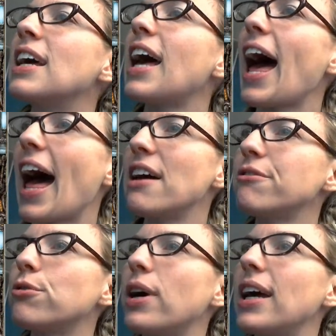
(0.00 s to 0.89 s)

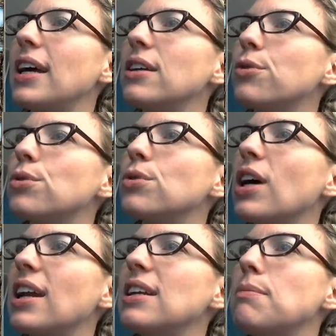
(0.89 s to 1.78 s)
Halfway through
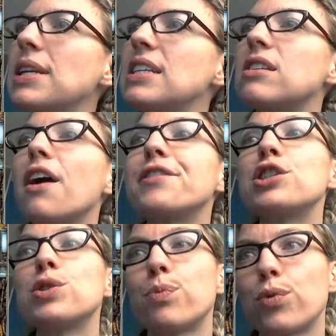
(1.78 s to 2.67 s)
cutting minis off
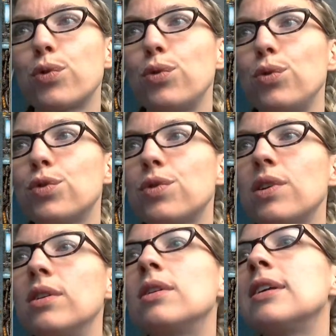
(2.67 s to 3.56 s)
sprues
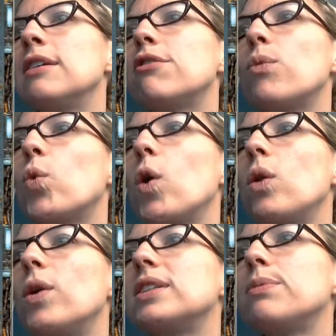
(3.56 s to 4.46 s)
from
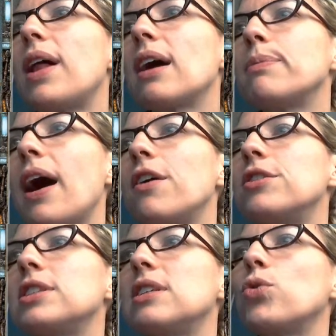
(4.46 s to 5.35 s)
Warlord's Black
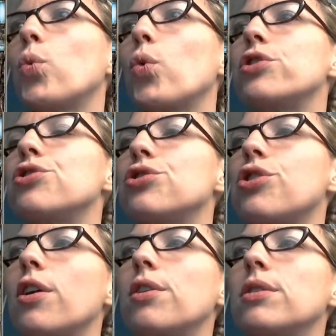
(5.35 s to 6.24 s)
Powder Civil War
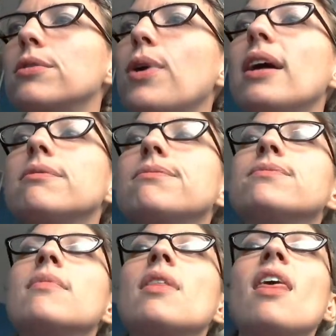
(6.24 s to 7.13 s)
starter. Well,
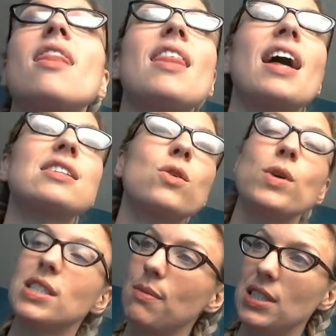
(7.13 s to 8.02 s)
that's
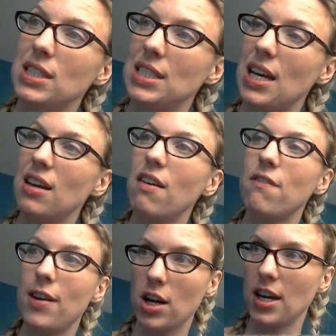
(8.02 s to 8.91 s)
always something to take
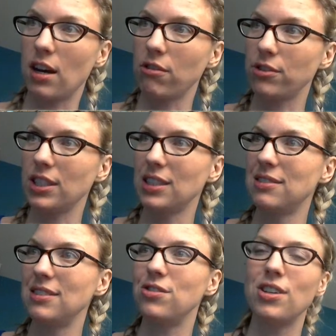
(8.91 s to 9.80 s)
very carefully.
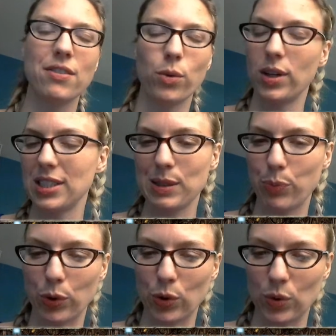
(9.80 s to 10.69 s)
You never want to
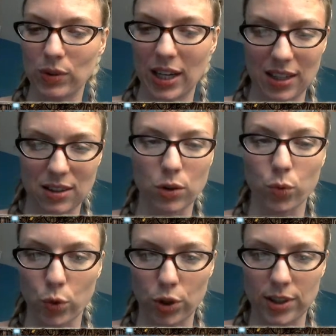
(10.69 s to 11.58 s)
sprue cut the
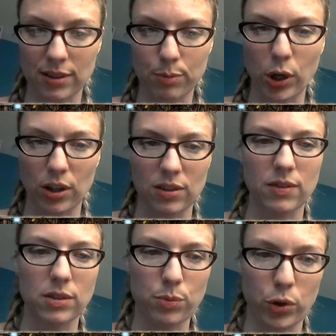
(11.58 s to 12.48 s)
wrong part of
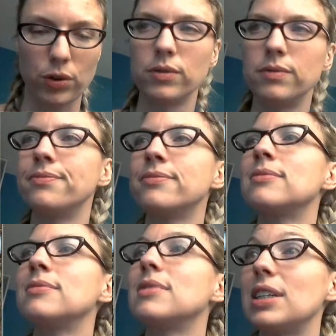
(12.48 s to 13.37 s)
the sprue
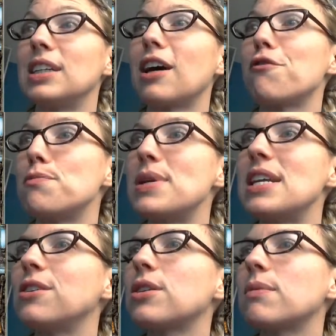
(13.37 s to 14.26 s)
and cut off a
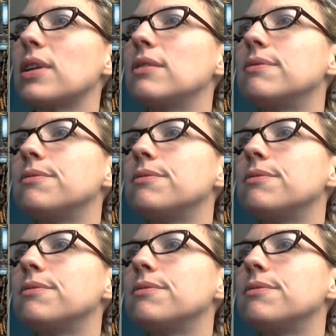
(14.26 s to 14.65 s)
mini or something.